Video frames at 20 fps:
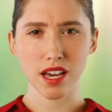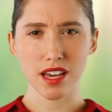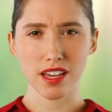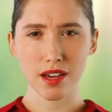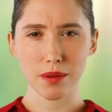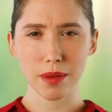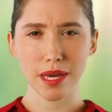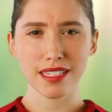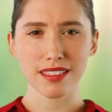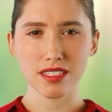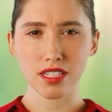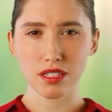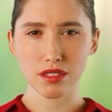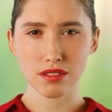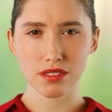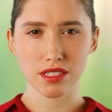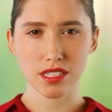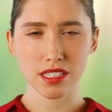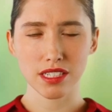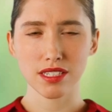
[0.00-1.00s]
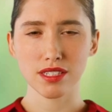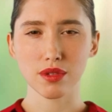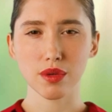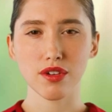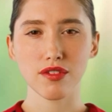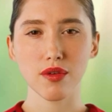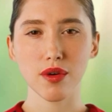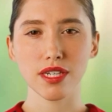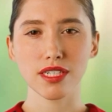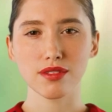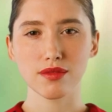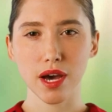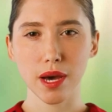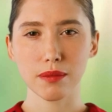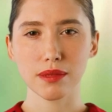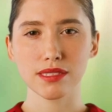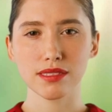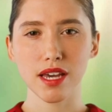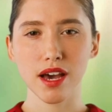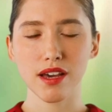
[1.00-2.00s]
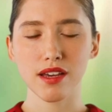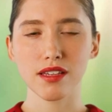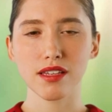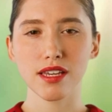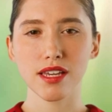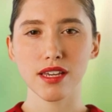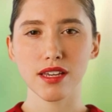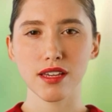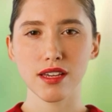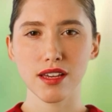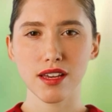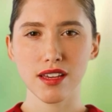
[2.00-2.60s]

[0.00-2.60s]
The best solution is to avoid scrap entirely.